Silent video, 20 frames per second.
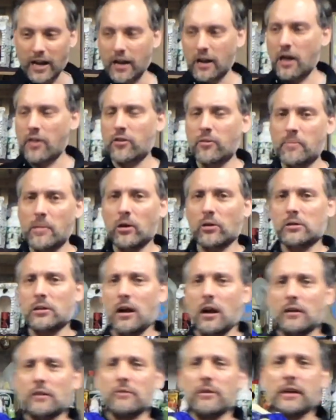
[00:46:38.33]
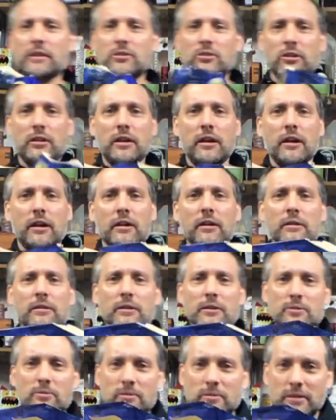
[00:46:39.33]
another milk carton racer here.
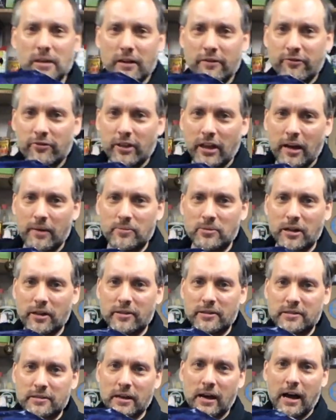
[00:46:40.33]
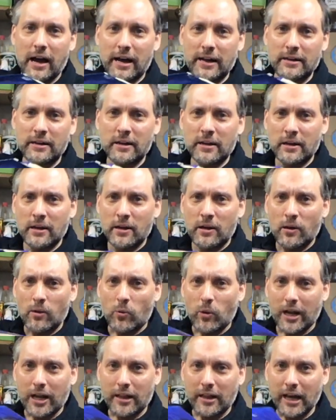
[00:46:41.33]
This one's got flames on the side.
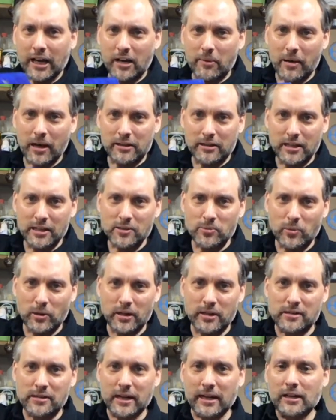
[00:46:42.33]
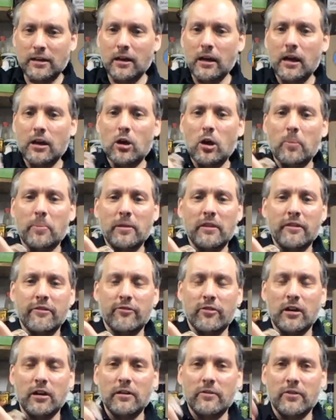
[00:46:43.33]
What I like about this one is I cut open the
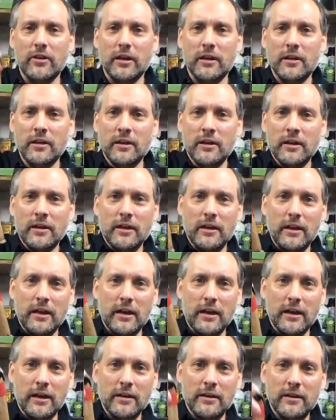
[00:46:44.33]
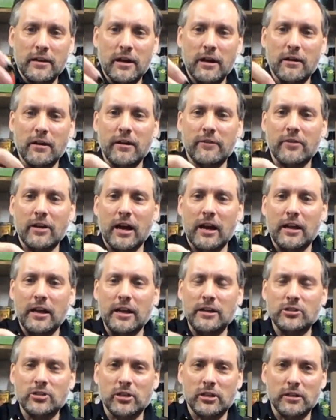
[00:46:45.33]
front of it, and here I've got
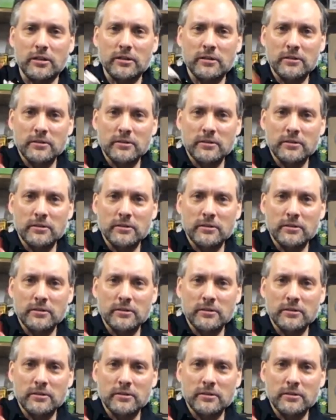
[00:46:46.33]
Itcher